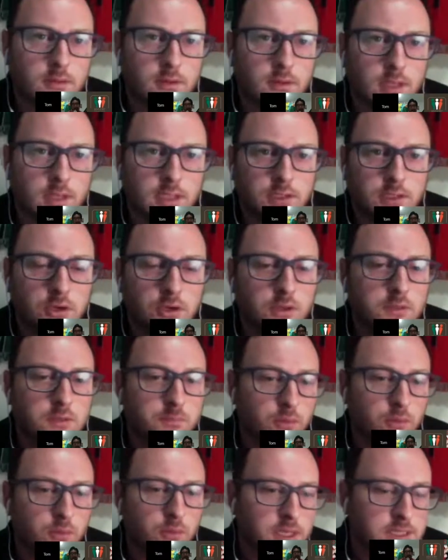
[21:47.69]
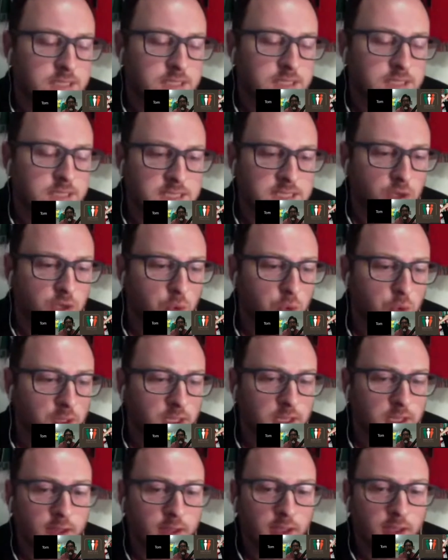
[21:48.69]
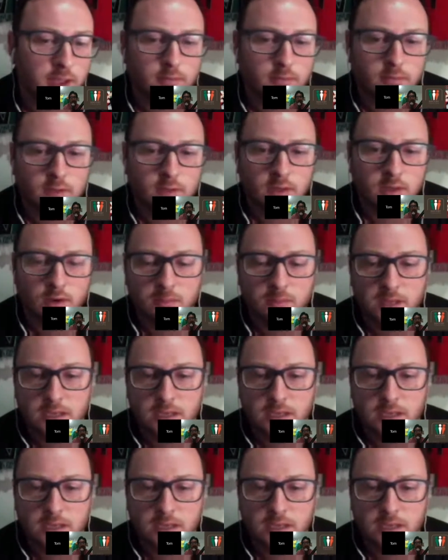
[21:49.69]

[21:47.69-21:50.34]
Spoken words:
good, but is the quality there? You know what I mean?